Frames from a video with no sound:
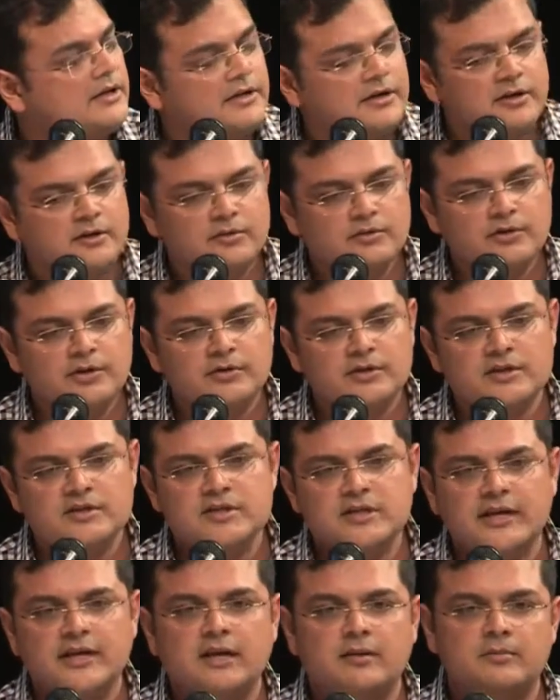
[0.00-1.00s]
You can
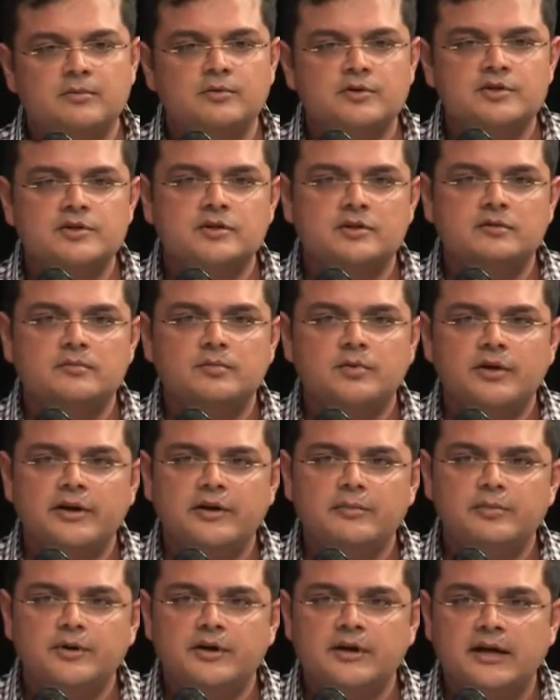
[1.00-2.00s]
scale up to a certain
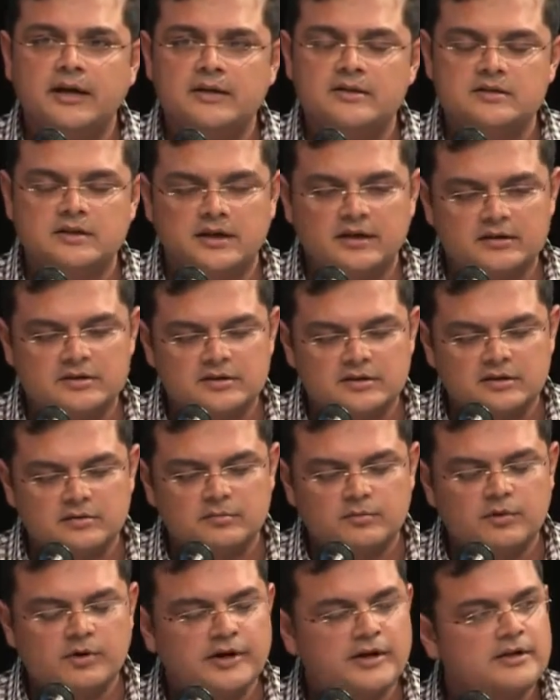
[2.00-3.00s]
point, but at a certain
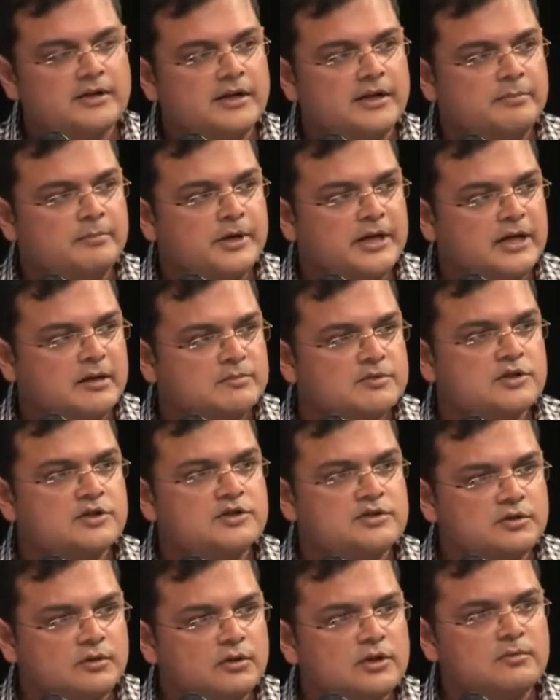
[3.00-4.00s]
point, it becomes
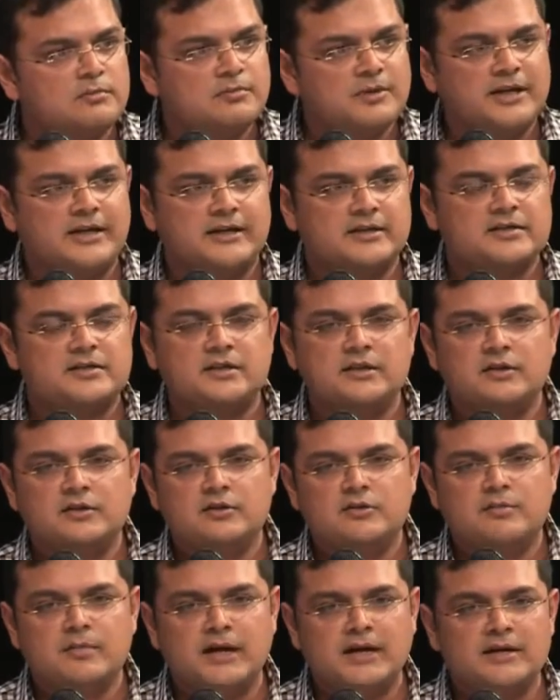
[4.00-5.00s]
so complex
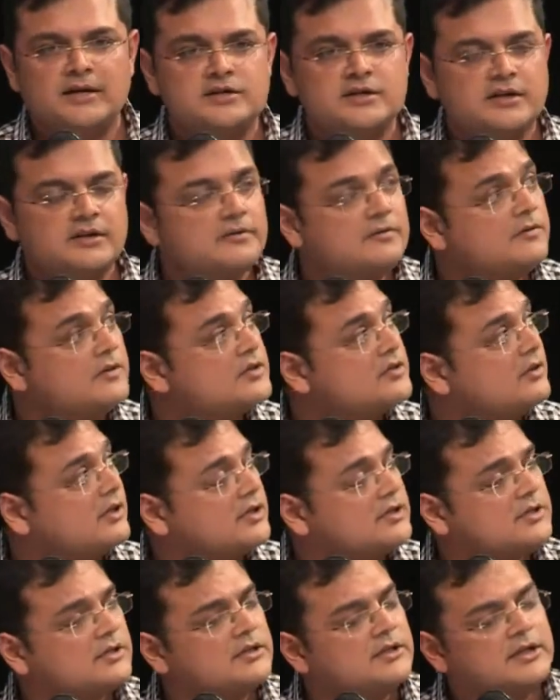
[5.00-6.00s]
to manage that
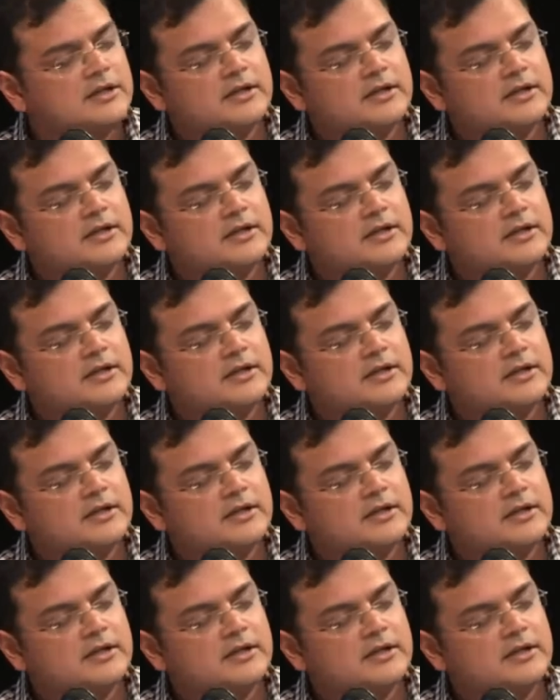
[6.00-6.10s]
infrastructure